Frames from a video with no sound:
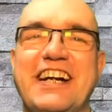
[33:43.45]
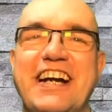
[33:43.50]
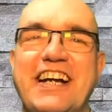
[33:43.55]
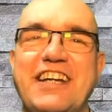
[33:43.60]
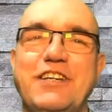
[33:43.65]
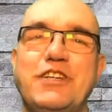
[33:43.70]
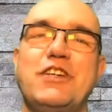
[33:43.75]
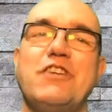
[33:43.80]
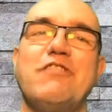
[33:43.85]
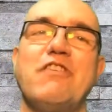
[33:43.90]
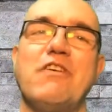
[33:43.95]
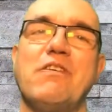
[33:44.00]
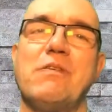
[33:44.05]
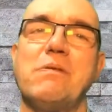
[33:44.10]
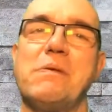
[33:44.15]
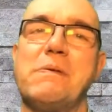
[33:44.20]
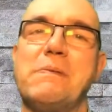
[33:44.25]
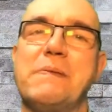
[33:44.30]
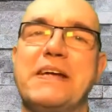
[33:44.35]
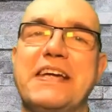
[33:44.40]
and we
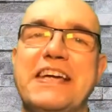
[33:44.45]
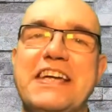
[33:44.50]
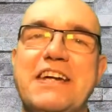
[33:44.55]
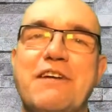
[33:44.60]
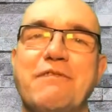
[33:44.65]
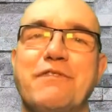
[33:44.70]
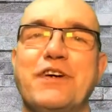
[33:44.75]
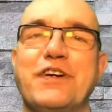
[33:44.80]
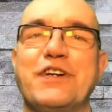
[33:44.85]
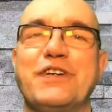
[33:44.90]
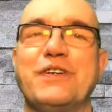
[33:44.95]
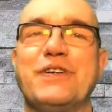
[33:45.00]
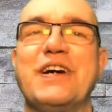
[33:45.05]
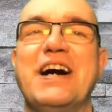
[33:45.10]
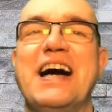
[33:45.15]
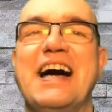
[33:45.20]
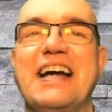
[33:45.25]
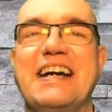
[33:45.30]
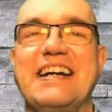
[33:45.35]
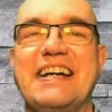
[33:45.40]
will be here for
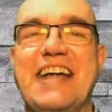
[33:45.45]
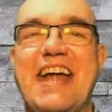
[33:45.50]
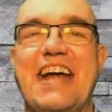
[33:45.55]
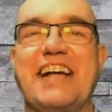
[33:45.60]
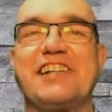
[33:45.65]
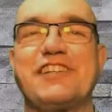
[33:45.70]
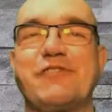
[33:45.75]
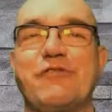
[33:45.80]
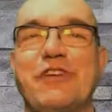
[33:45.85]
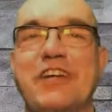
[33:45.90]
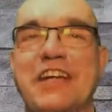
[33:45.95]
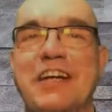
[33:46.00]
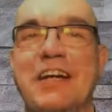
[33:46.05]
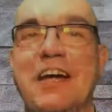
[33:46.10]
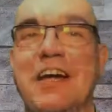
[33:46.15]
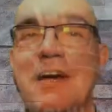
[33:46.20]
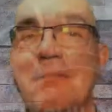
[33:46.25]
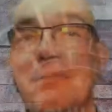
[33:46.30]
you next week.